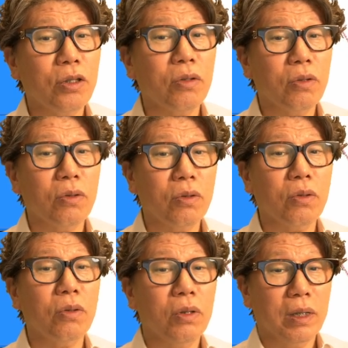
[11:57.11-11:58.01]

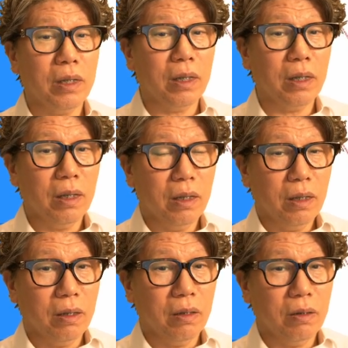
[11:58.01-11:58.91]
asymmetrical is the
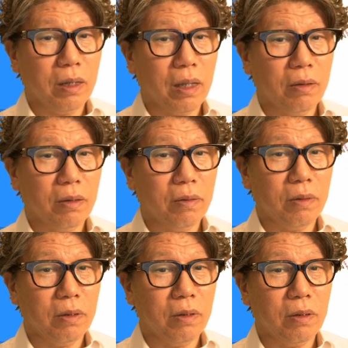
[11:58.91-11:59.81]
most challenging
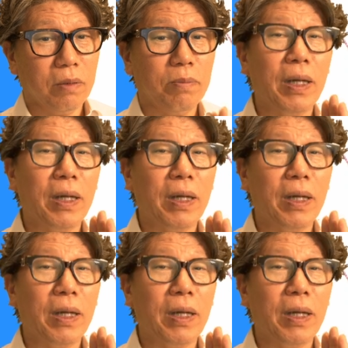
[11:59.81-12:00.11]
aspect,